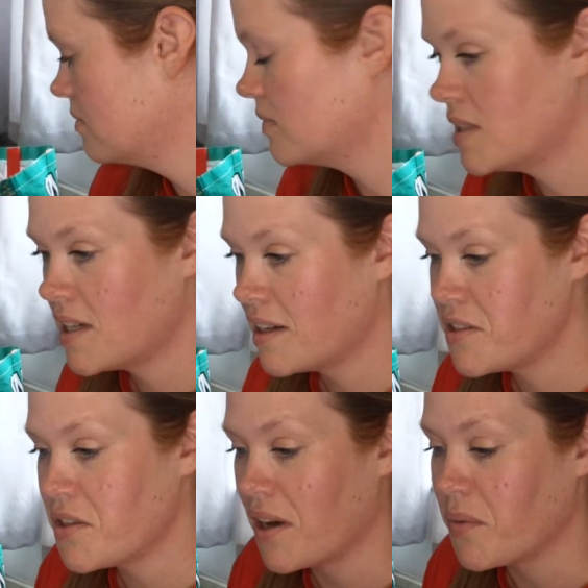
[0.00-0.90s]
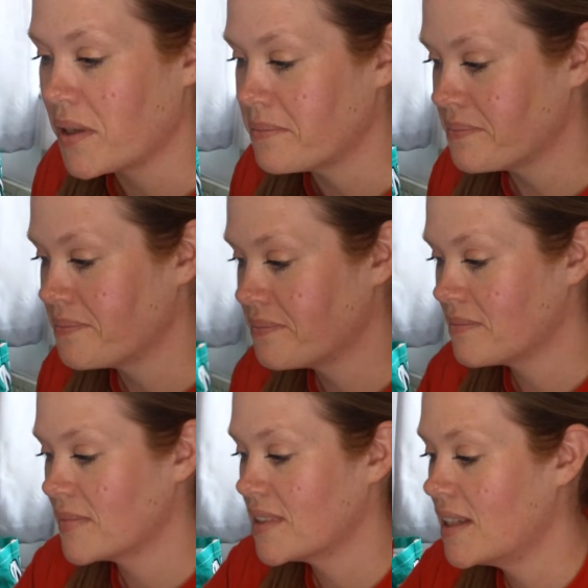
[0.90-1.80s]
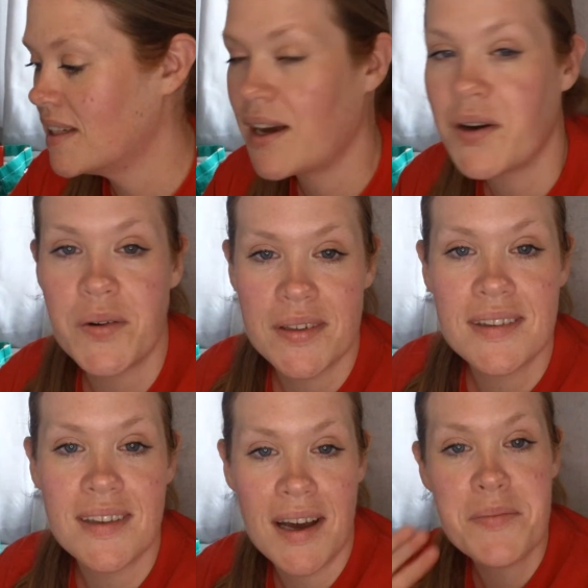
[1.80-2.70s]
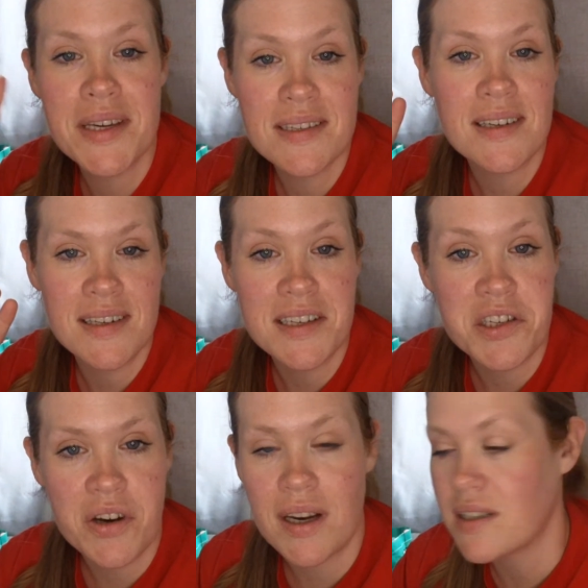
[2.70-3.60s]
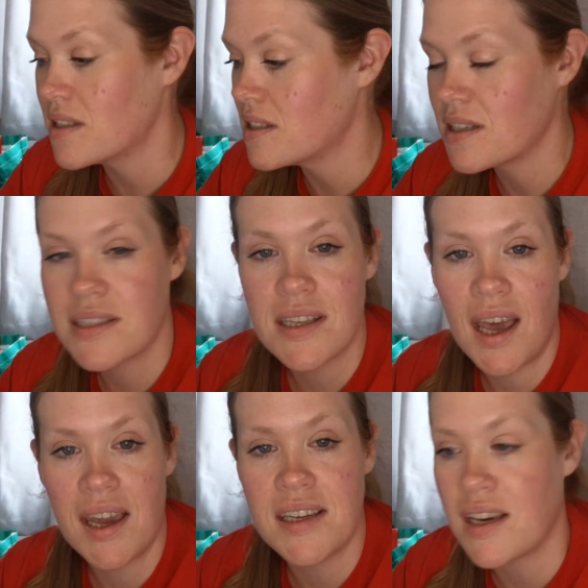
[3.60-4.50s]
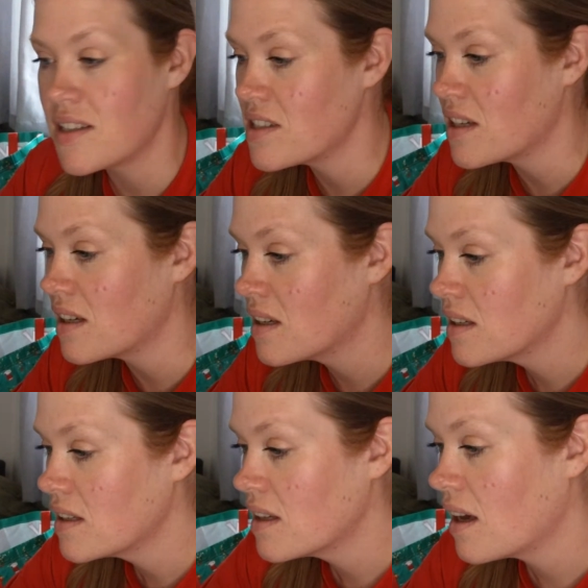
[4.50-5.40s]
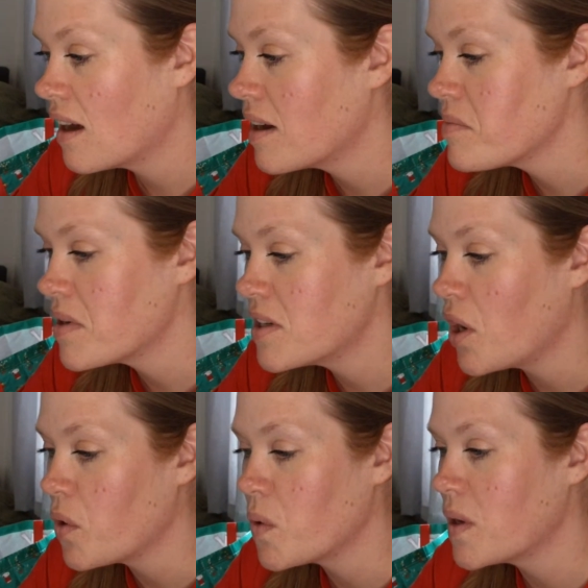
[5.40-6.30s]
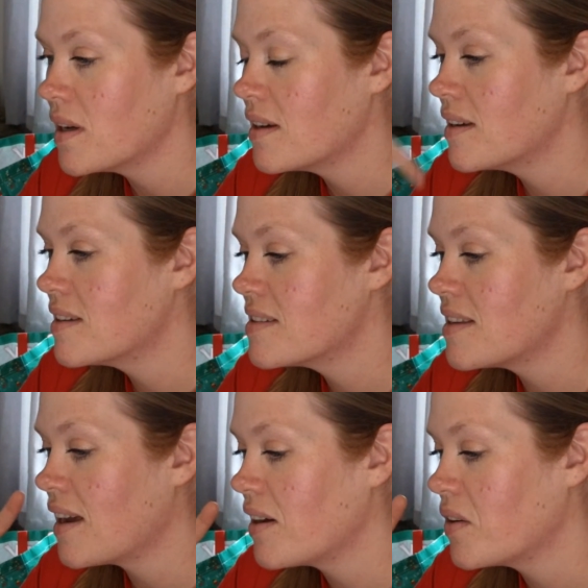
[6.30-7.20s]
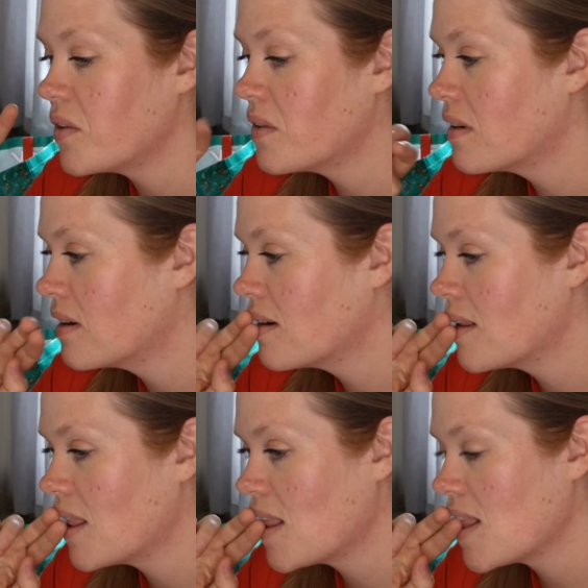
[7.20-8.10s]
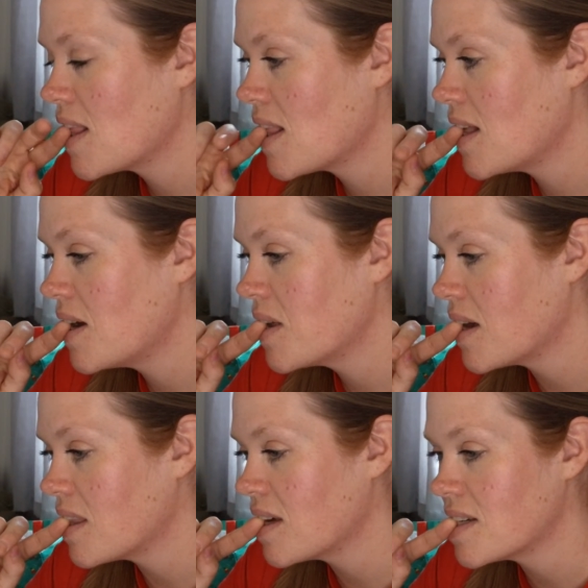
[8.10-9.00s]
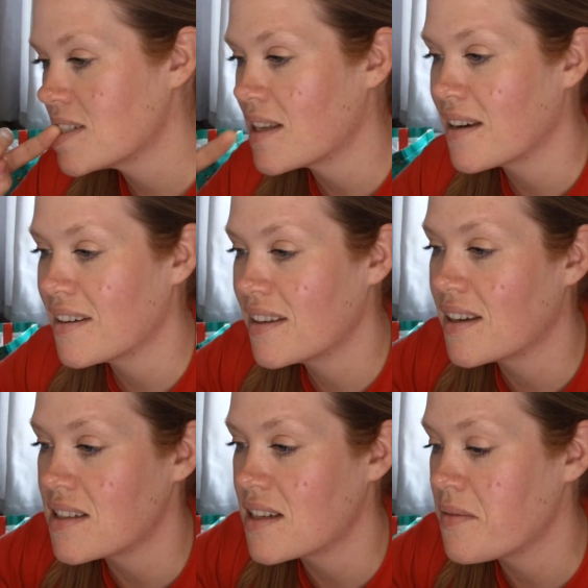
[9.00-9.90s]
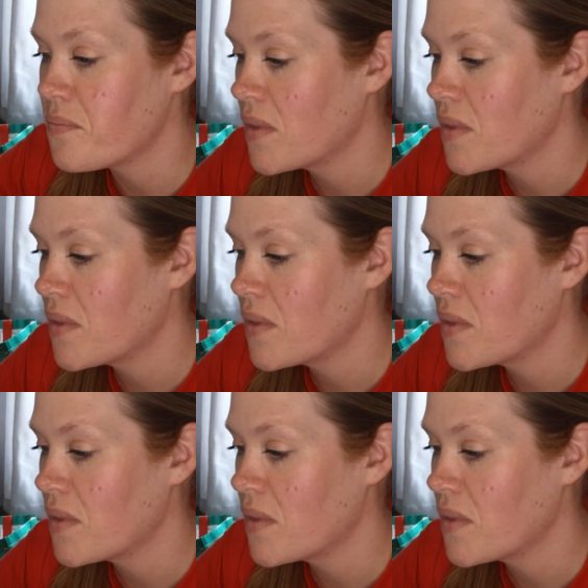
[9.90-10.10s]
Did I do that one? See, now I'm easily distracted. That's ADHD. No, it is now. Oh yeah, I think I did that. Yeah, I did it.